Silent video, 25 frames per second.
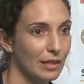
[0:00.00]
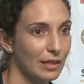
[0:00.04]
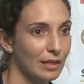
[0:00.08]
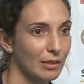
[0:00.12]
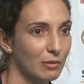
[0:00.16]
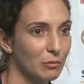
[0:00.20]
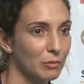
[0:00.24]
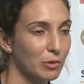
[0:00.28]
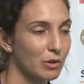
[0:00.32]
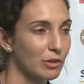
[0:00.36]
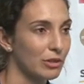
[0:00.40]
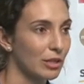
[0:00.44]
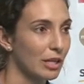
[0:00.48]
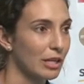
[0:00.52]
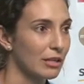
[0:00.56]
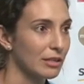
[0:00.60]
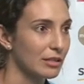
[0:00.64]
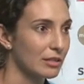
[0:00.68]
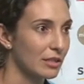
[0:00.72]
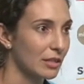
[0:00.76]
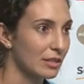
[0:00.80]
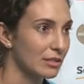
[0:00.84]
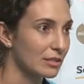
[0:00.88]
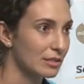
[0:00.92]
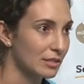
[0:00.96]
World
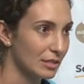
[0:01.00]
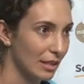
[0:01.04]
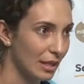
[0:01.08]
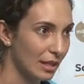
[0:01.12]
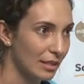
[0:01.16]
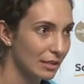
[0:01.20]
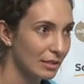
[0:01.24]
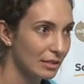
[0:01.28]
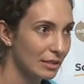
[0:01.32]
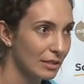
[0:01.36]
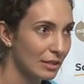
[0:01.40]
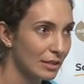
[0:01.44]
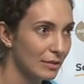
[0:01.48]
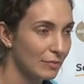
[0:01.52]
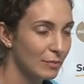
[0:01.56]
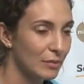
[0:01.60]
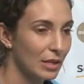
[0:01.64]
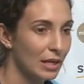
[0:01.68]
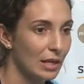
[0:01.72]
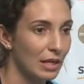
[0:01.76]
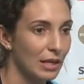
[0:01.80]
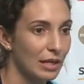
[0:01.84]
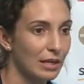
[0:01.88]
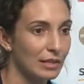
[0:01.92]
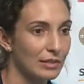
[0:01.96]
Heritage Site,
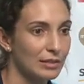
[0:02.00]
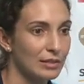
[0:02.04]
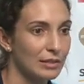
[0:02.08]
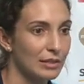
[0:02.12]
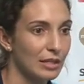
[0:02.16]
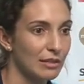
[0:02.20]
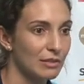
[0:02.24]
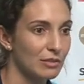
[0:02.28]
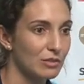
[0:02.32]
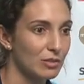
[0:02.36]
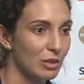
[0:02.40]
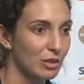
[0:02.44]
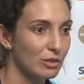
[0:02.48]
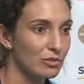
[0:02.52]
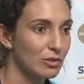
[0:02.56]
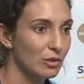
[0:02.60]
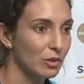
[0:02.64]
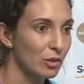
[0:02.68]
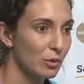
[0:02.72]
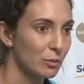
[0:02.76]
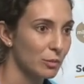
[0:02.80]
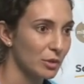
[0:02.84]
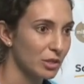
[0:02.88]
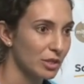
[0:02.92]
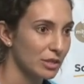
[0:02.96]
and there is also
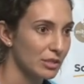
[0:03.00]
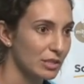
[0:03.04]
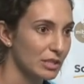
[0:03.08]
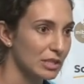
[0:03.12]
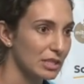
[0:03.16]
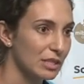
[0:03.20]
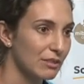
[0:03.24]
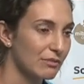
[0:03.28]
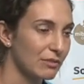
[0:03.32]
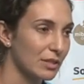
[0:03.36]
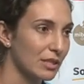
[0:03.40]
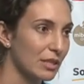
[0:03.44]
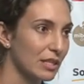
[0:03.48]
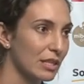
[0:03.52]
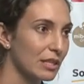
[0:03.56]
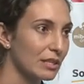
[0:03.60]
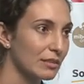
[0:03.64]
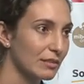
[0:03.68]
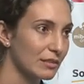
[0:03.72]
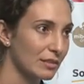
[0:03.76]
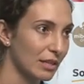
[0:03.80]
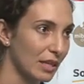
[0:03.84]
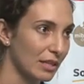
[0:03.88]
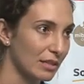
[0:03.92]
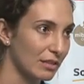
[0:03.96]
communities living
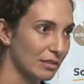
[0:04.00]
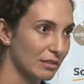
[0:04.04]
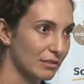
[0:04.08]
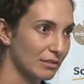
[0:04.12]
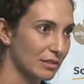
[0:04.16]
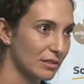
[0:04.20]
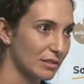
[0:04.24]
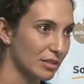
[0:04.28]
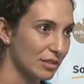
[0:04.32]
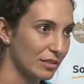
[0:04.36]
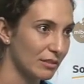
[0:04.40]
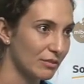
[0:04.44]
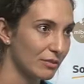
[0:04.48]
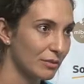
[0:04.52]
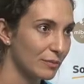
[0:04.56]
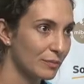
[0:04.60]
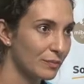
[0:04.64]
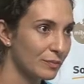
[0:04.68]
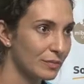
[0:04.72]
inside the reserve.